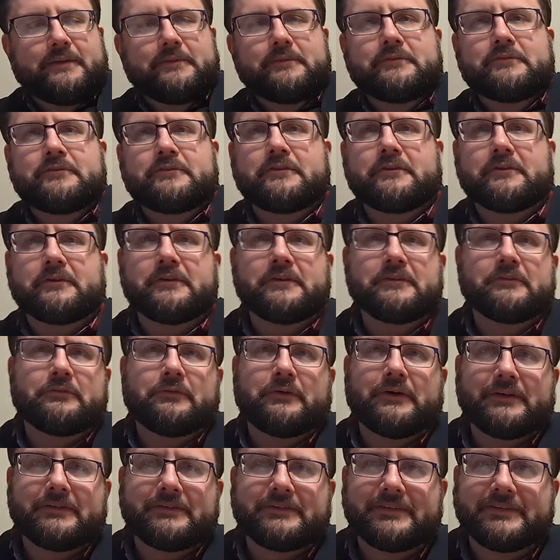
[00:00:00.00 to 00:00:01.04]
Sure you've
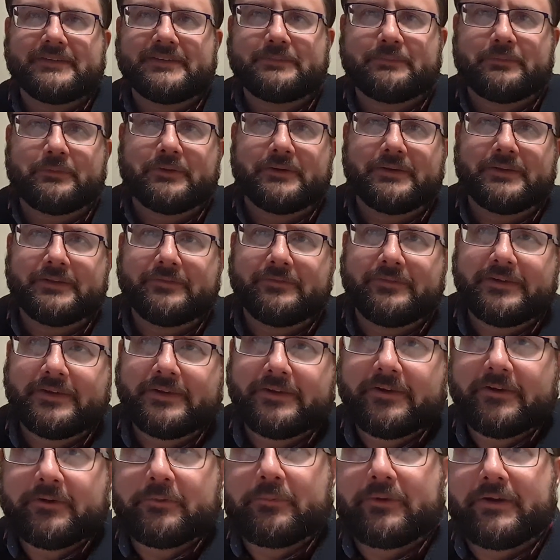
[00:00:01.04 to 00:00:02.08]
watched to this point of the
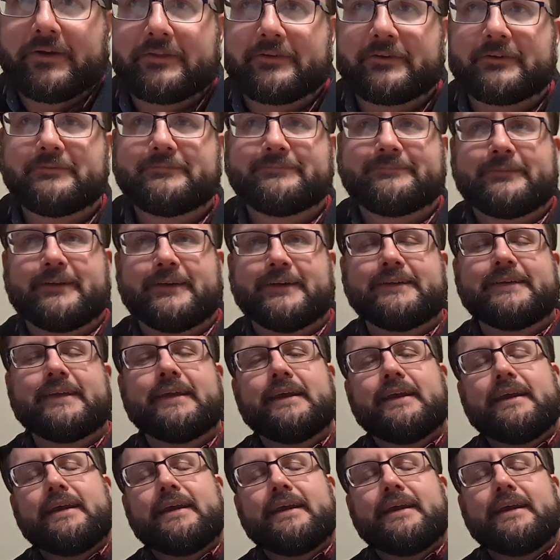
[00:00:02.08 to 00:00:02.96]
video, brother, right?